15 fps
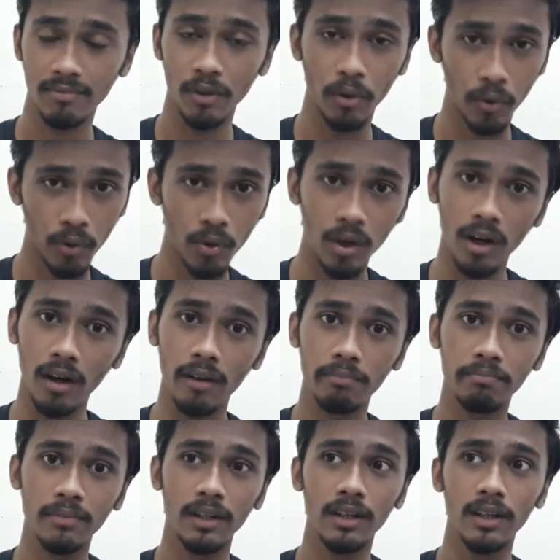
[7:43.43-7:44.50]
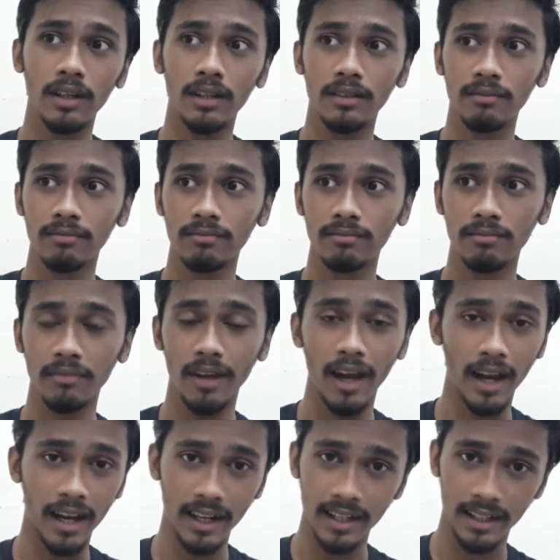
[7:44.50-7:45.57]
grow up,
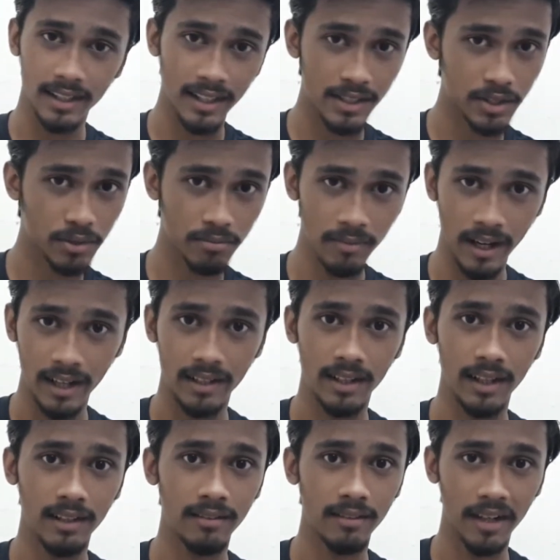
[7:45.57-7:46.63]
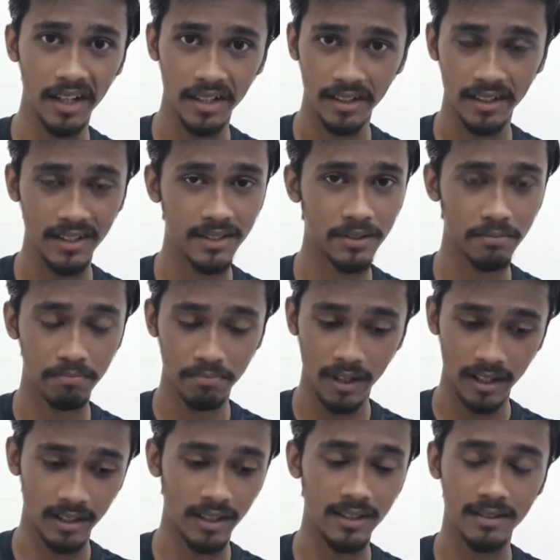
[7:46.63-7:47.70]
get at least 18, get at least
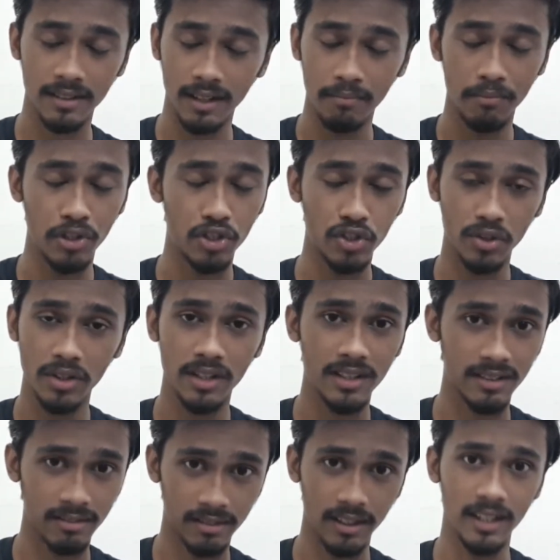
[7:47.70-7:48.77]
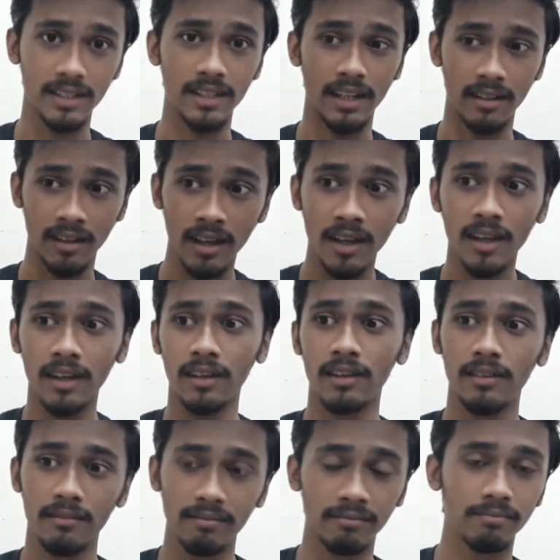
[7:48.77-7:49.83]
a maturity stage, and
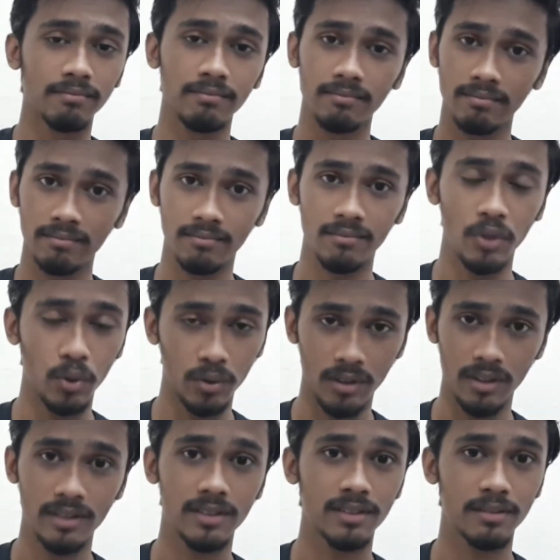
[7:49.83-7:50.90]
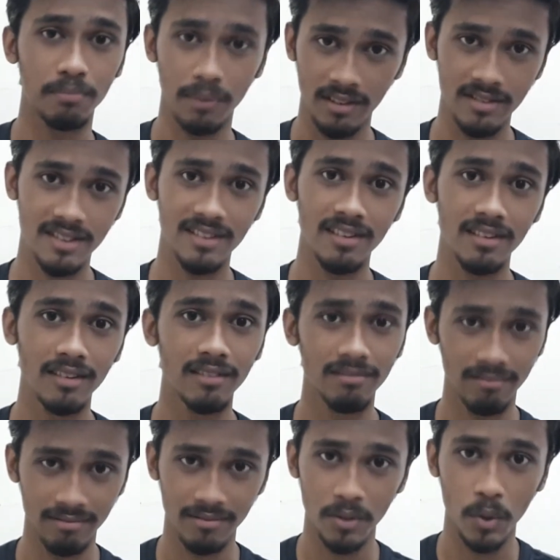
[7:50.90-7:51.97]
do this, please.
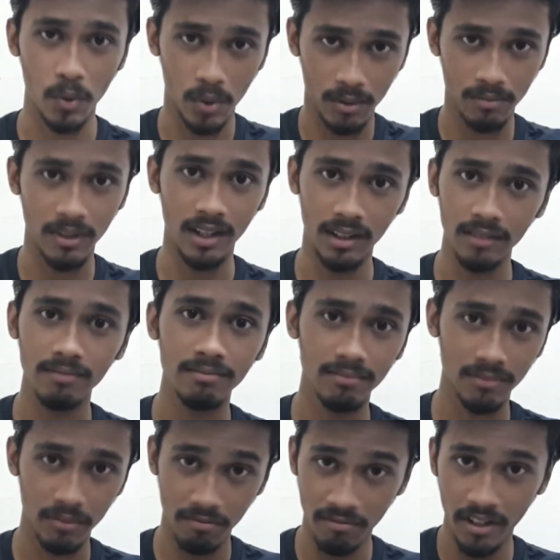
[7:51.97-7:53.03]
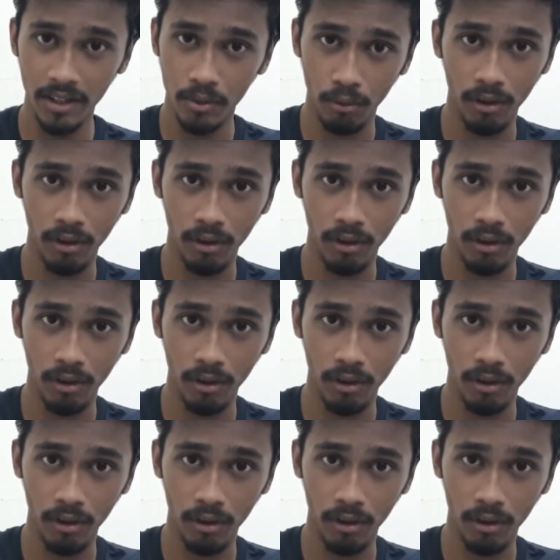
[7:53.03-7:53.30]
You're young, way too